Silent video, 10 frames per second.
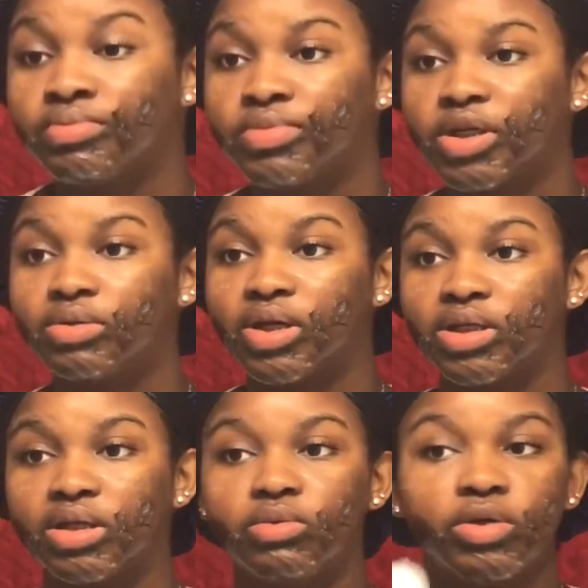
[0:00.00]
This is why I
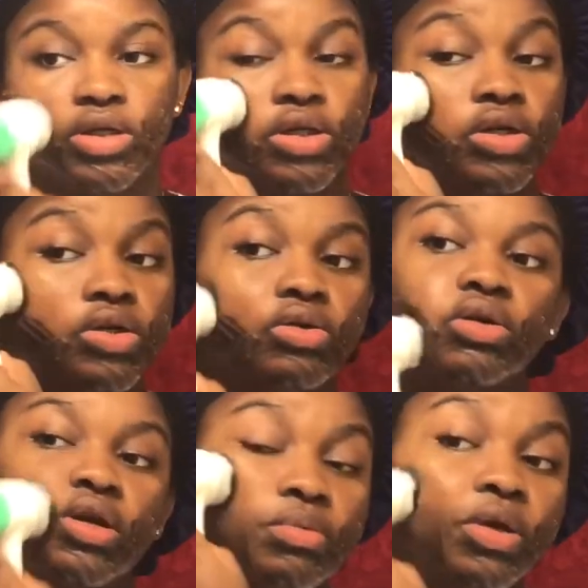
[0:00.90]
said wear a shirt you don't
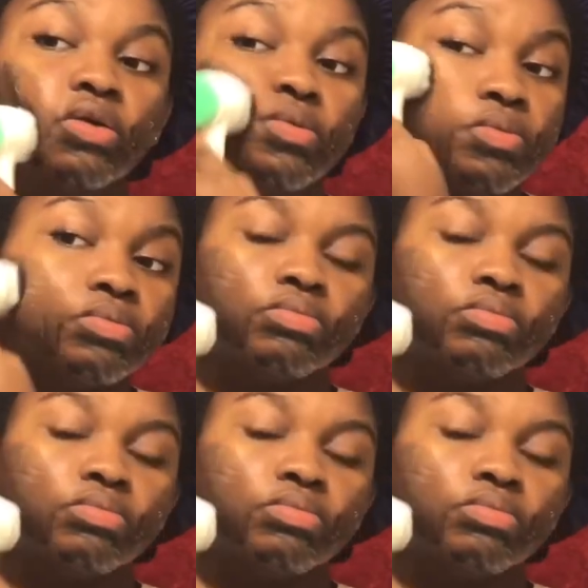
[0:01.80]
care about.